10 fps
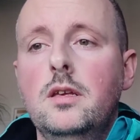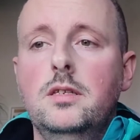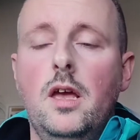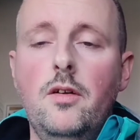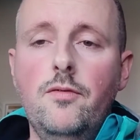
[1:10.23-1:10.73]

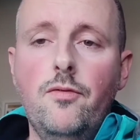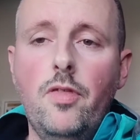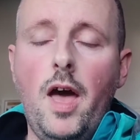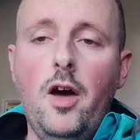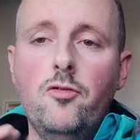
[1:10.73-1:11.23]
So
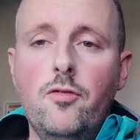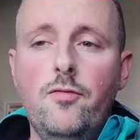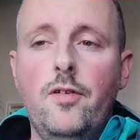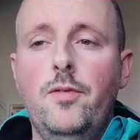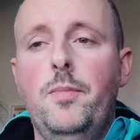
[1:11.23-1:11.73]
for that
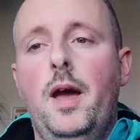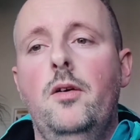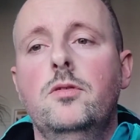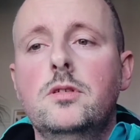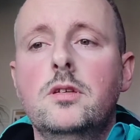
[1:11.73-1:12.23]

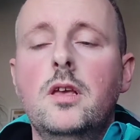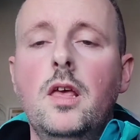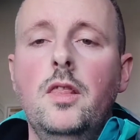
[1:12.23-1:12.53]
£150,